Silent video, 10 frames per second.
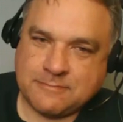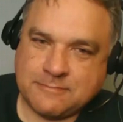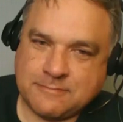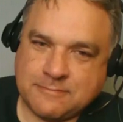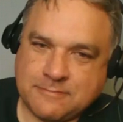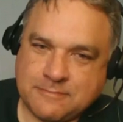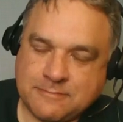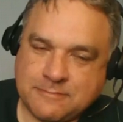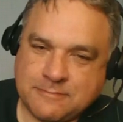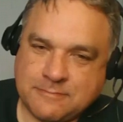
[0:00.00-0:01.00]

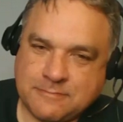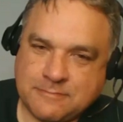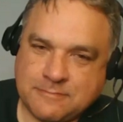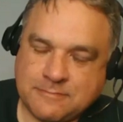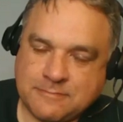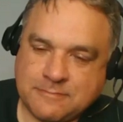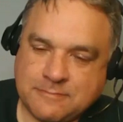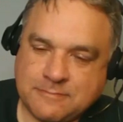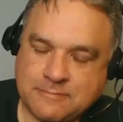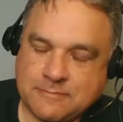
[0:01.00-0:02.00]

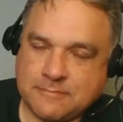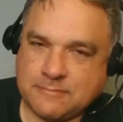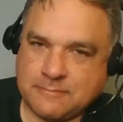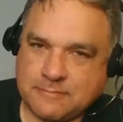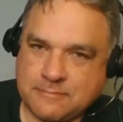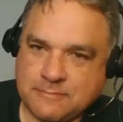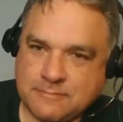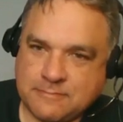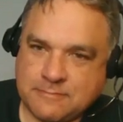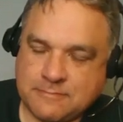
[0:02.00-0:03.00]

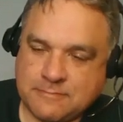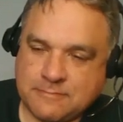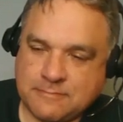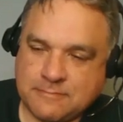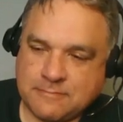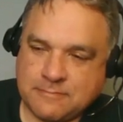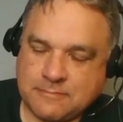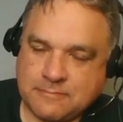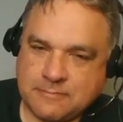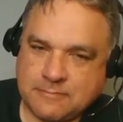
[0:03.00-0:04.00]

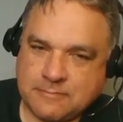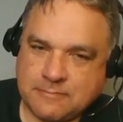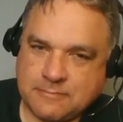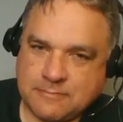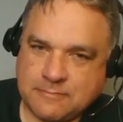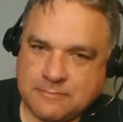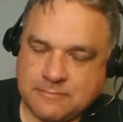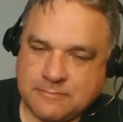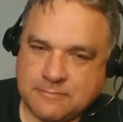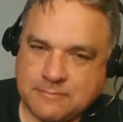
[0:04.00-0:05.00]

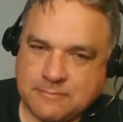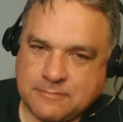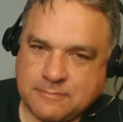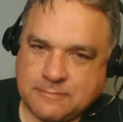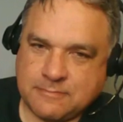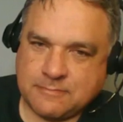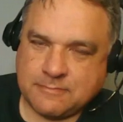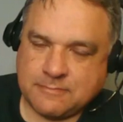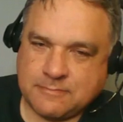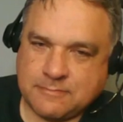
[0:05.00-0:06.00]

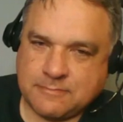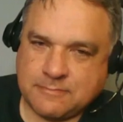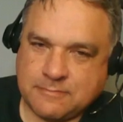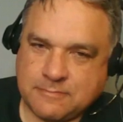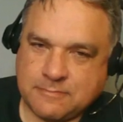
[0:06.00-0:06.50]
No words are spoken by the person on screen.